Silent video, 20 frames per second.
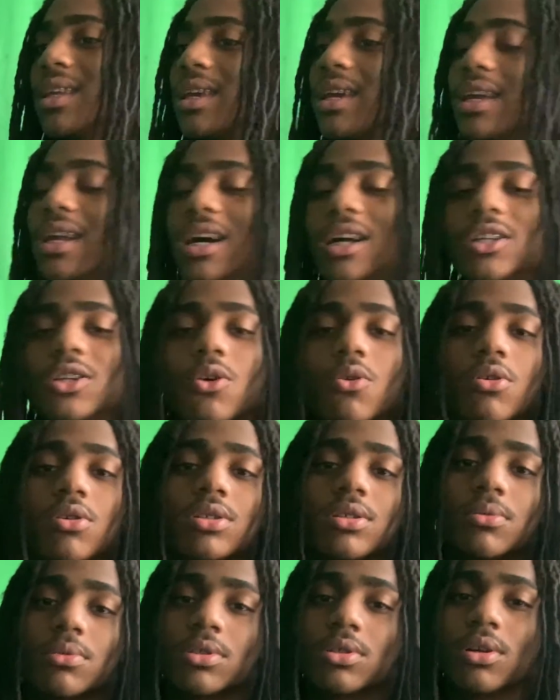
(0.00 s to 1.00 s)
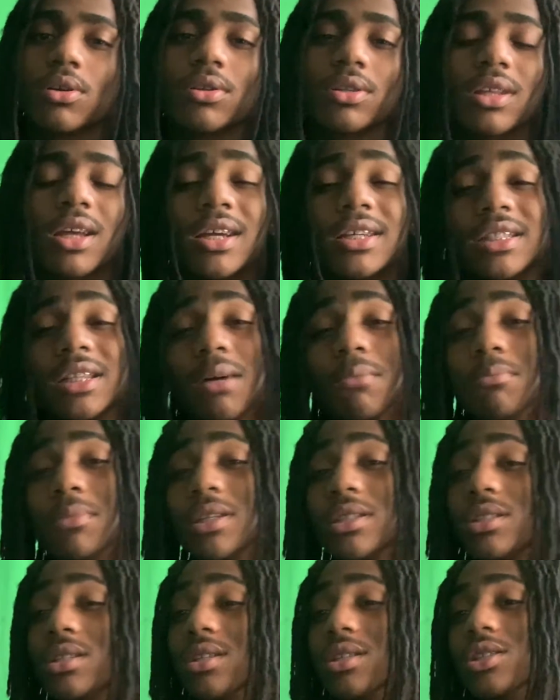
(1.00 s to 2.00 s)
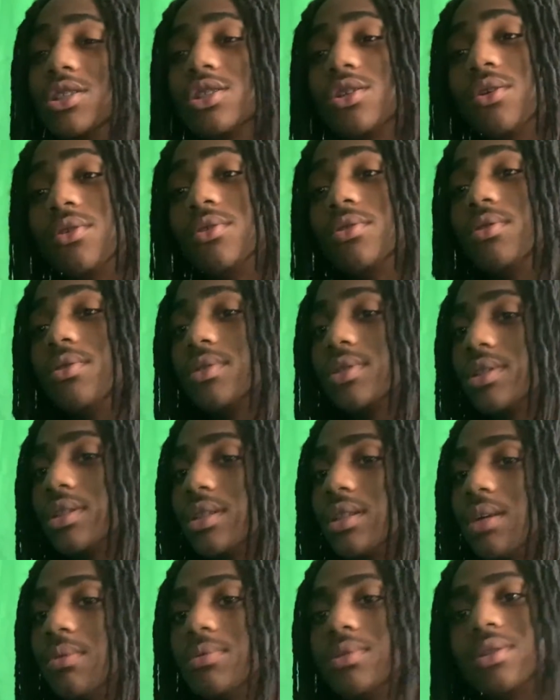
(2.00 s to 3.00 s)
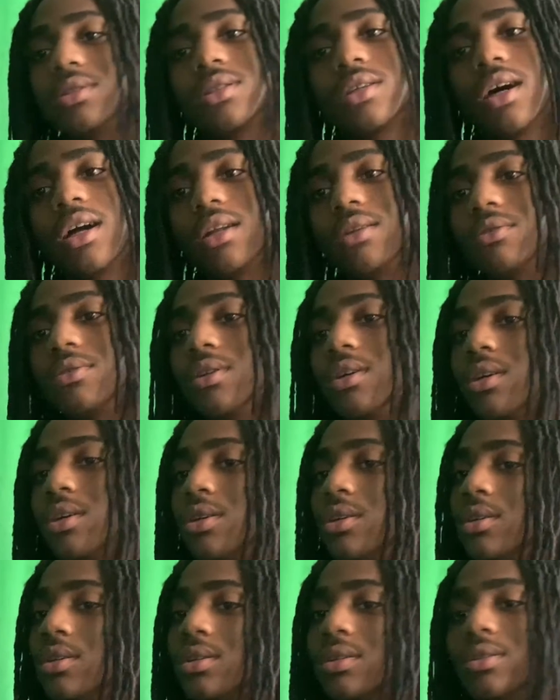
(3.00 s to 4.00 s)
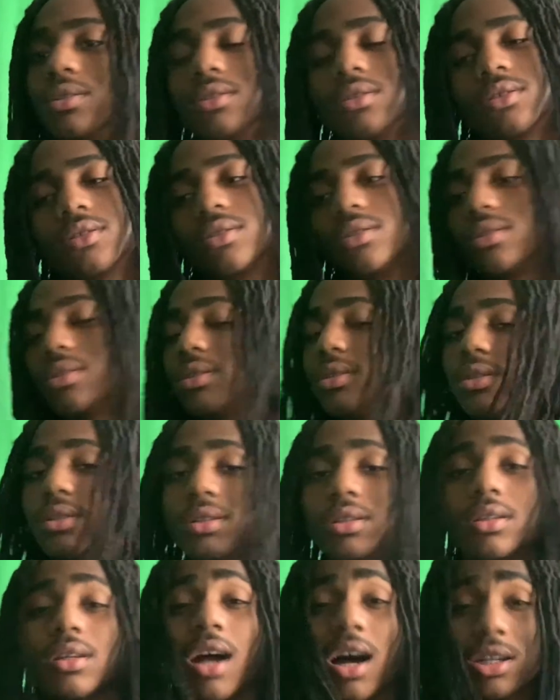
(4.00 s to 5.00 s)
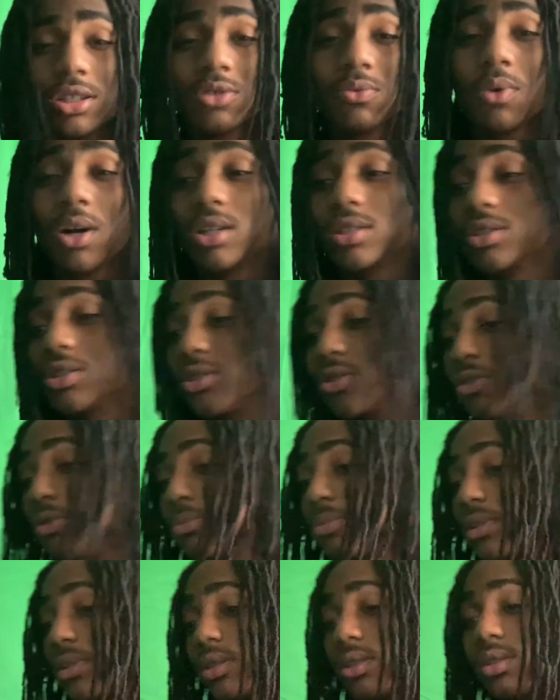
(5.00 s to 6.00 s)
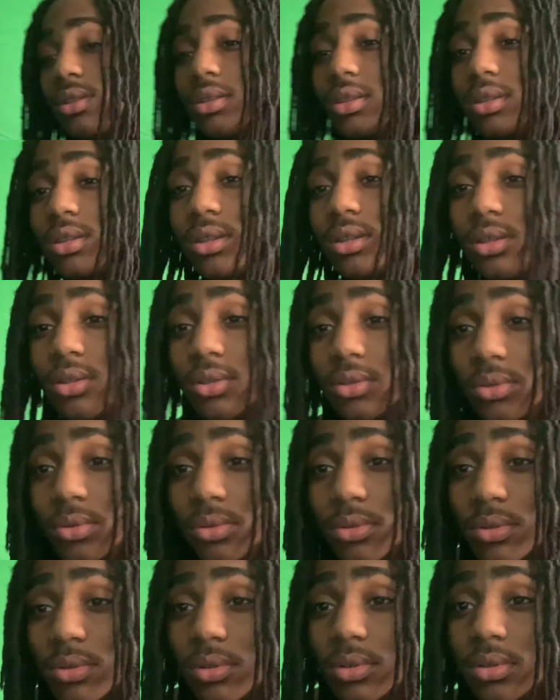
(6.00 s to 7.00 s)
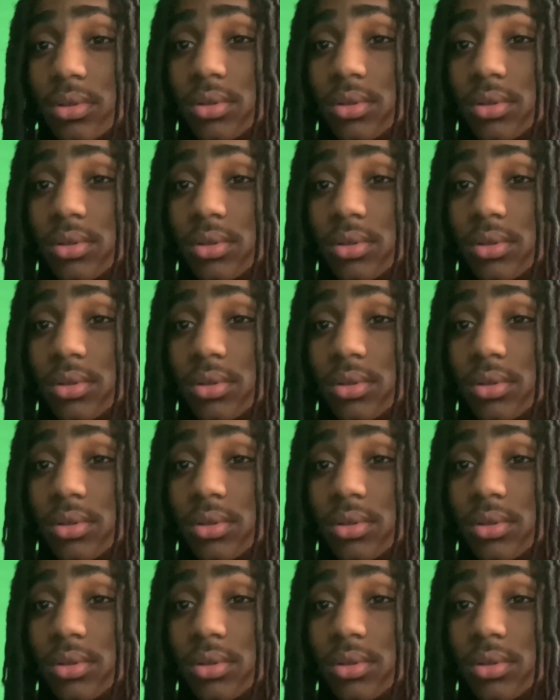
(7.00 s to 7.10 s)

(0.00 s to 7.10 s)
And I know there's some certain things I missed in the show, you know what I'm saying? I'm just kind of... Y'all just watch the show, bro. Let's get into it.